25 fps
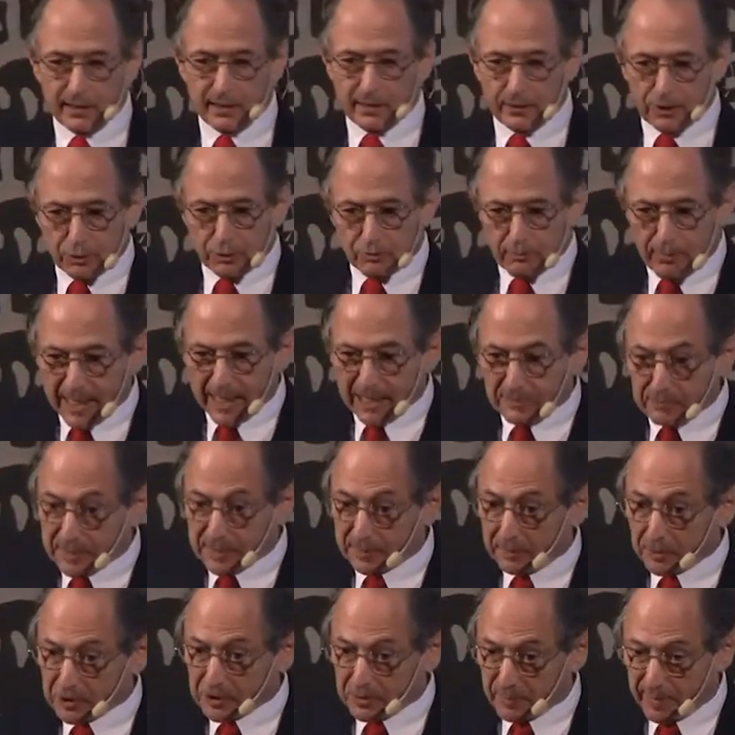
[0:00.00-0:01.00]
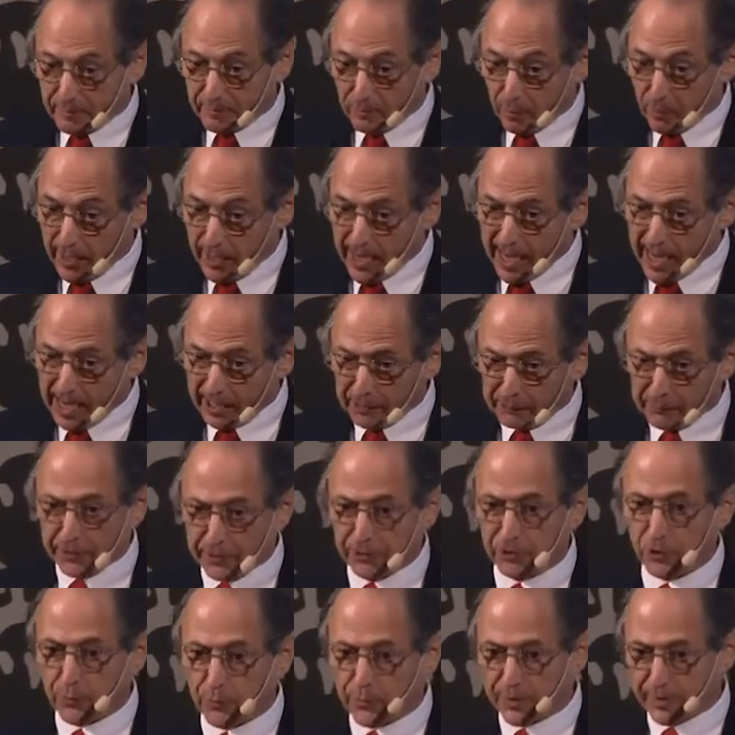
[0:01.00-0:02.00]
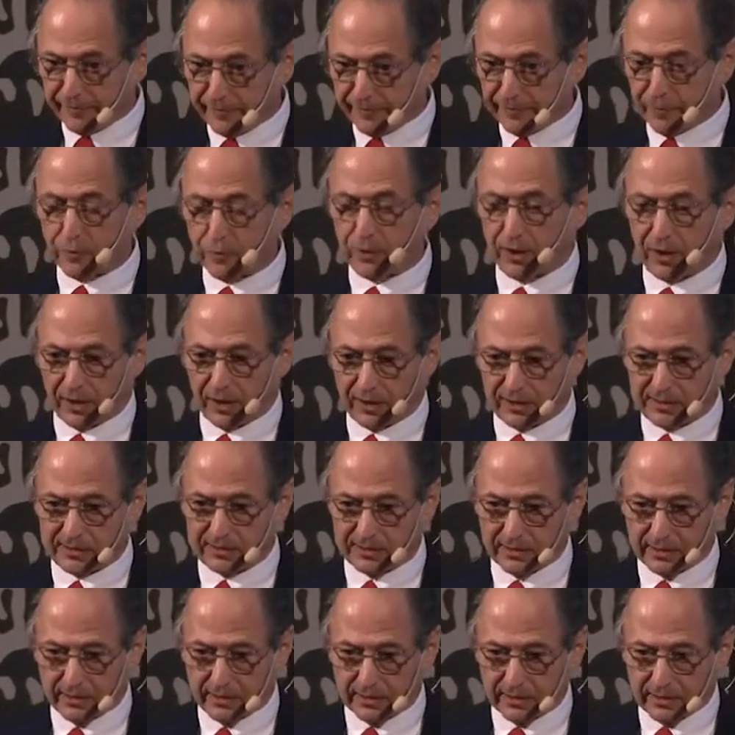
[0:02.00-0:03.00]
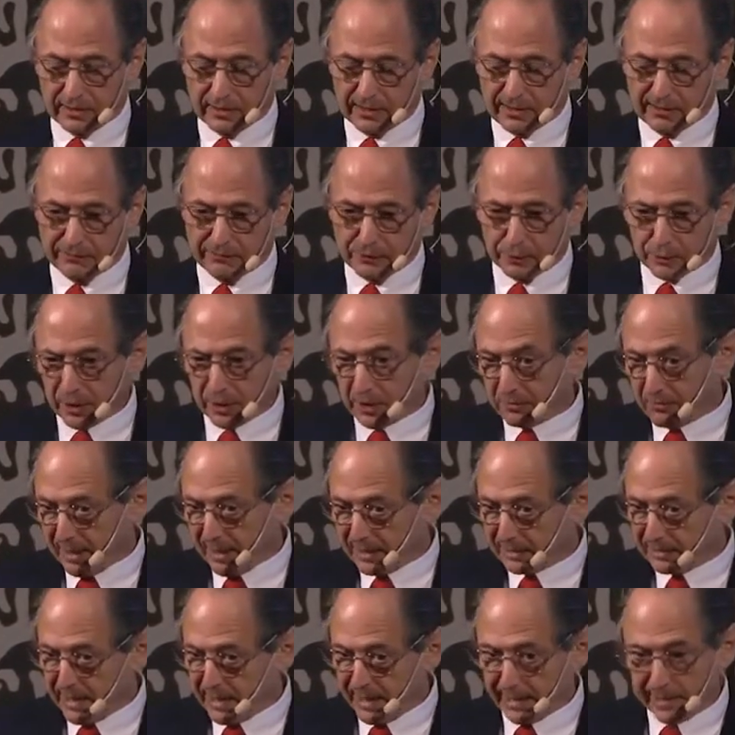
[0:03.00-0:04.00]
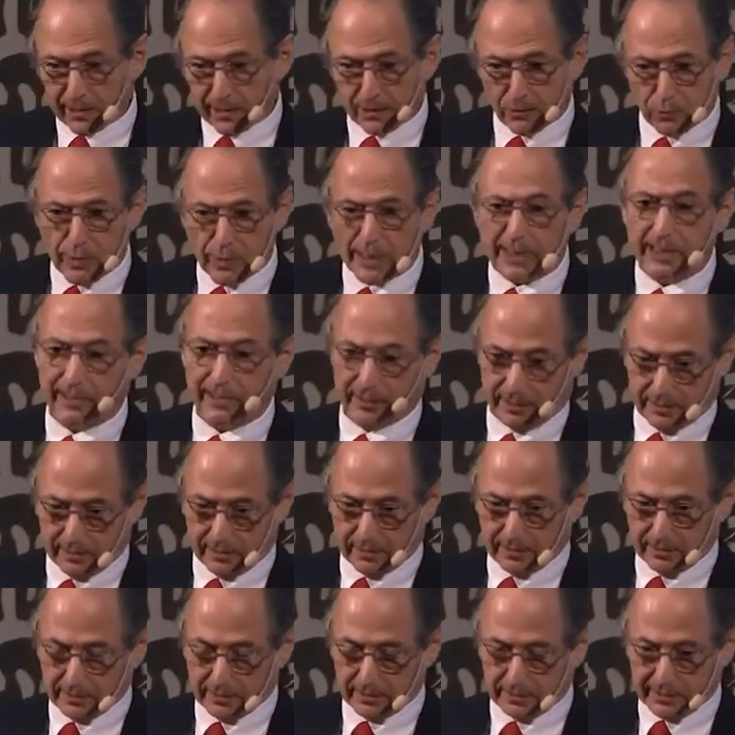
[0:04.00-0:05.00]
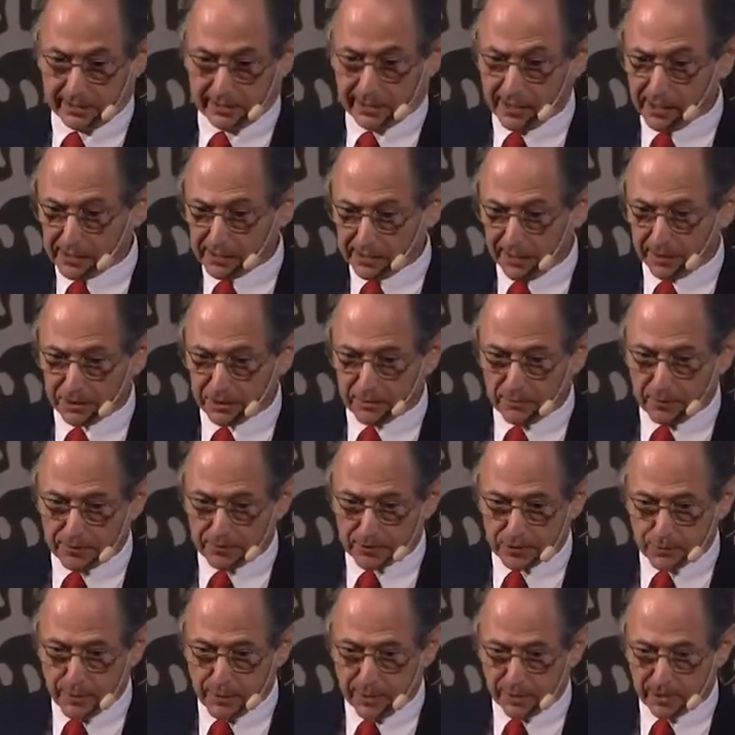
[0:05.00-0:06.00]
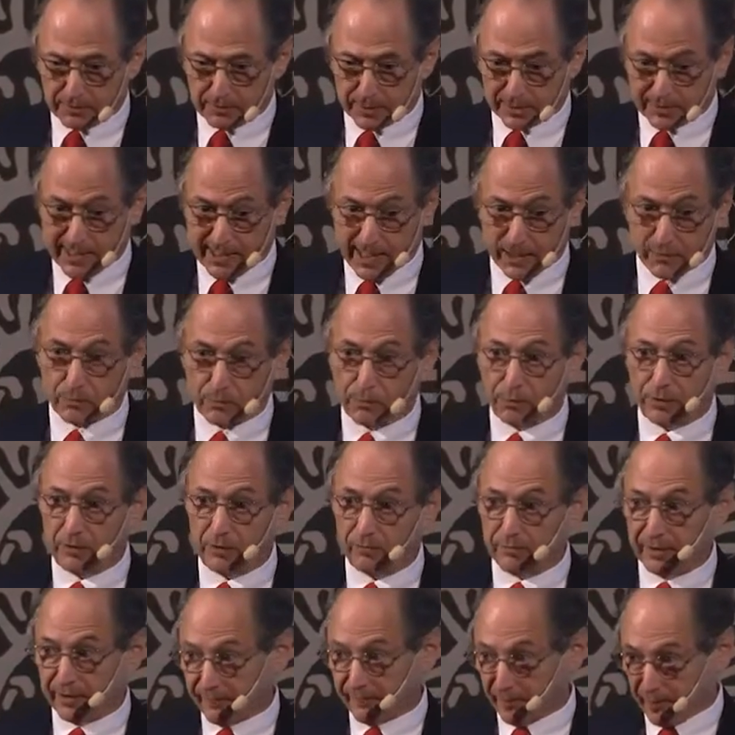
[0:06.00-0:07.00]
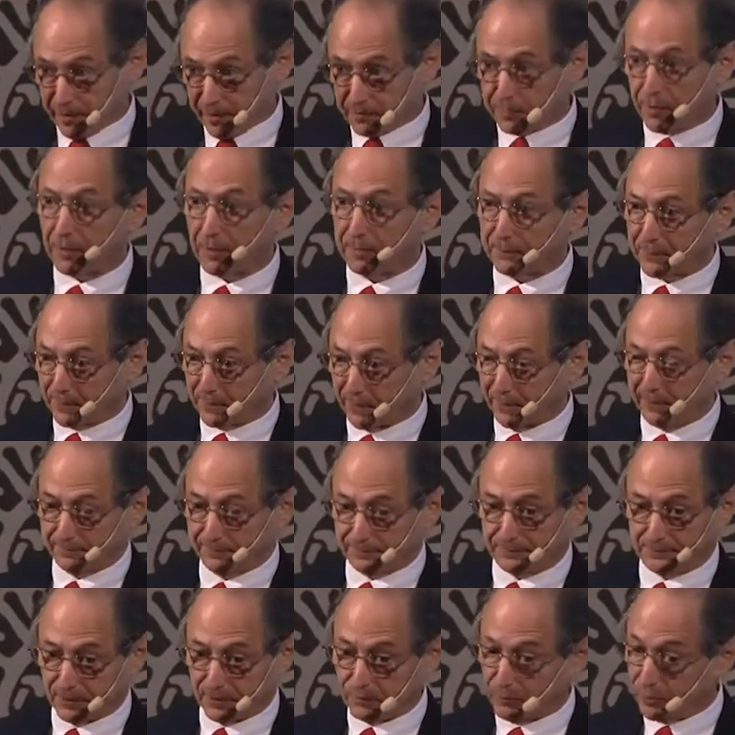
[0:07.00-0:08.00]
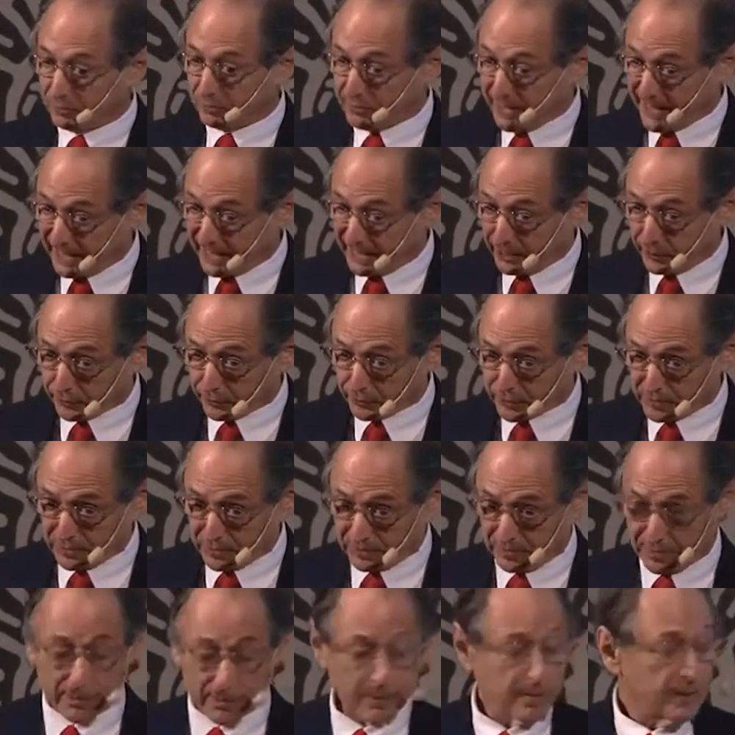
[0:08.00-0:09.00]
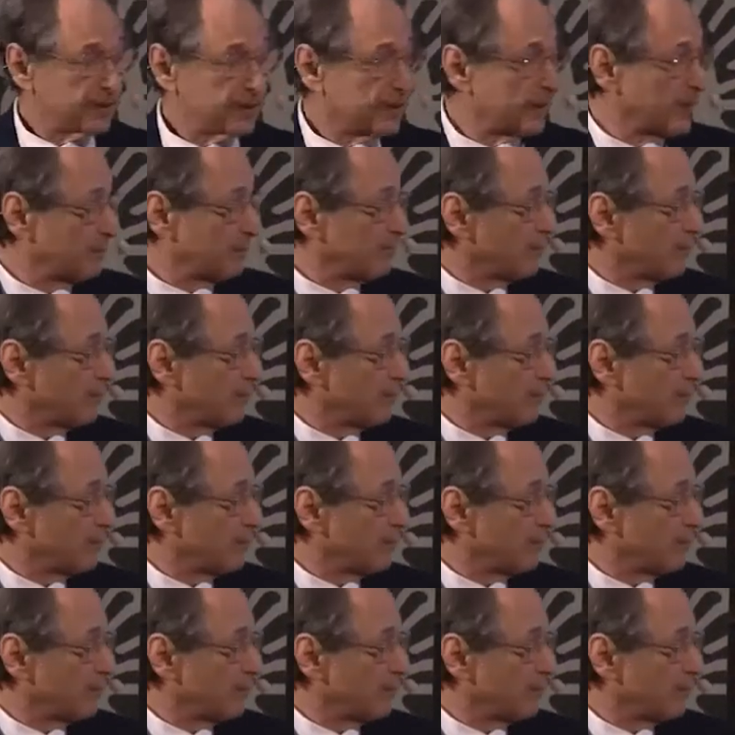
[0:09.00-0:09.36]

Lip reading: you might be able to be more accurate in your weather forecast if you didn't mind taking a week to calculate tomorrow's weather, but that wouldn't be very popular, wouldn't be any use. So the